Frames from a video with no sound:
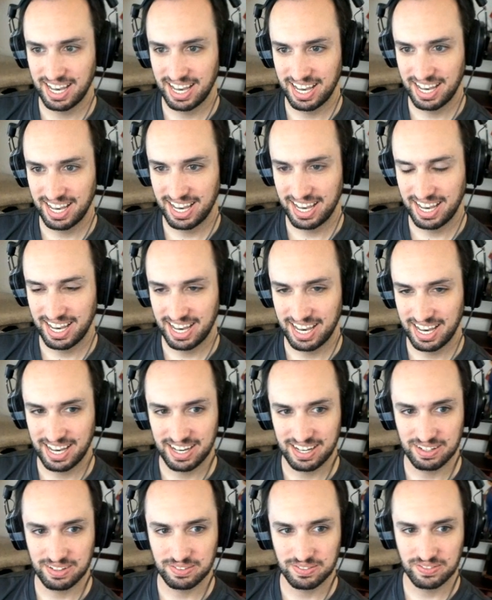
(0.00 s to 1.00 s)

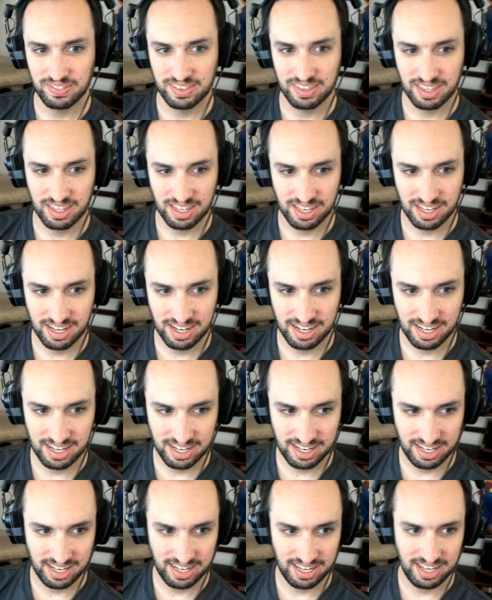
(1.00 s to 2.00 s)
I'm attacking with my
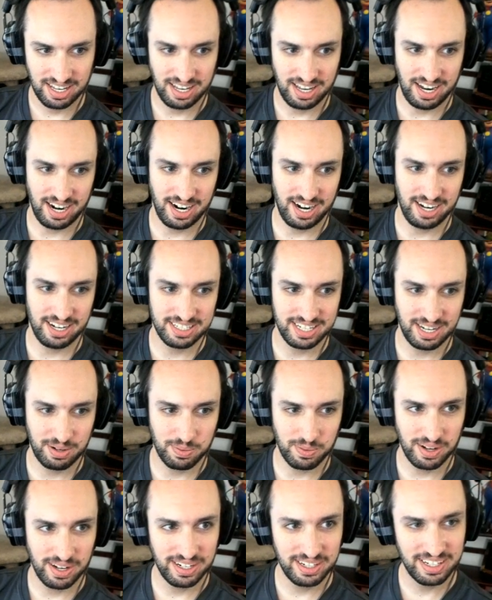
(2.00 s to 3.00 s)
minion. All right, I'll take
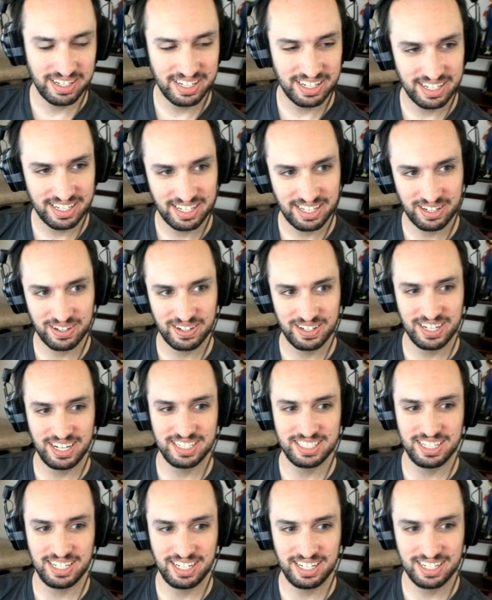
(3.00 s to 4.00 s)
one. I'll go to
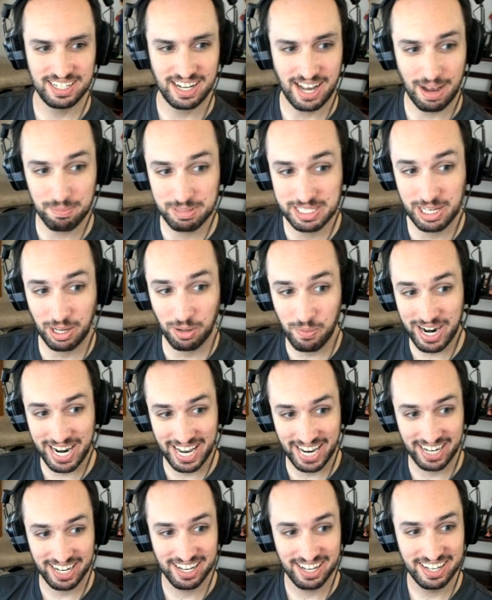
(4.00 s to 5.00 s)
nineteen. I'm still
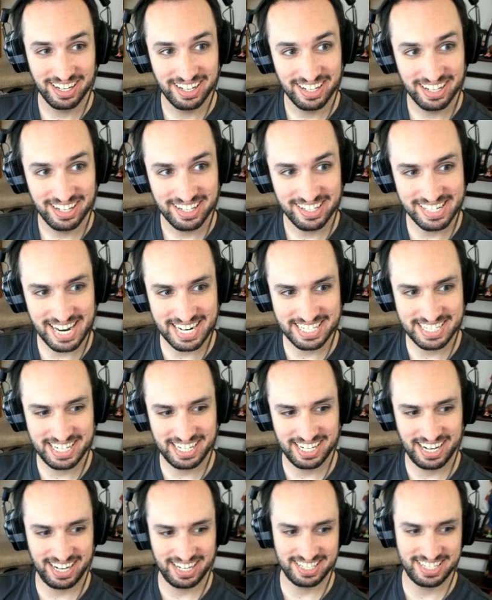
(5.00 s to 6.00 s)
winning. nineteen
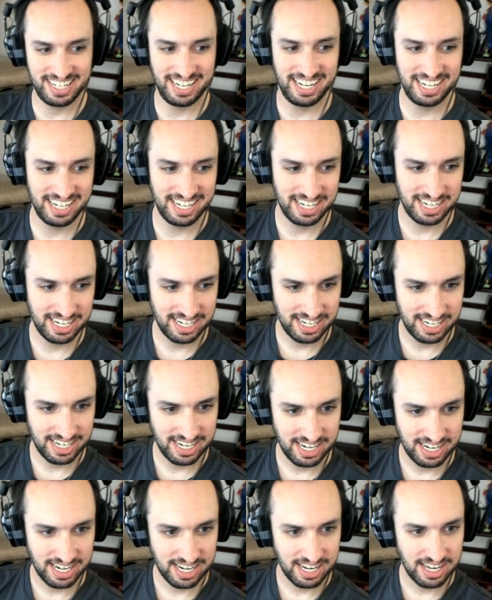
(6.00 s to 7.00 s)
to eighteen.
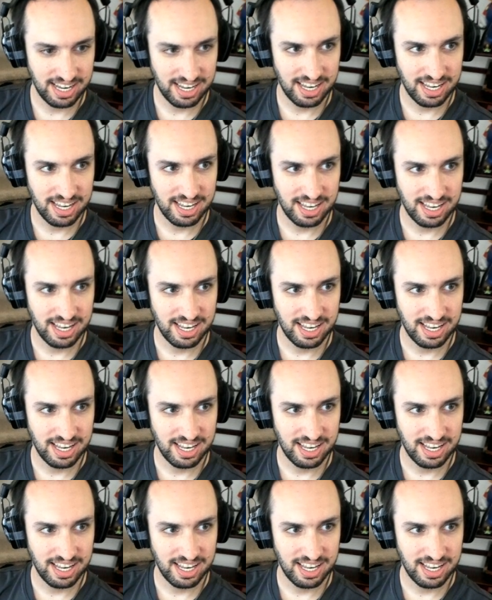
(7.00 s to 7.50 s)
Yeah.